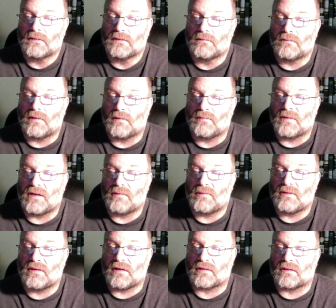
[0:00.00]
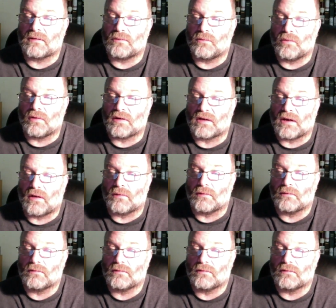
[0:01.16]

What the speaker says: Well, maybe I can work out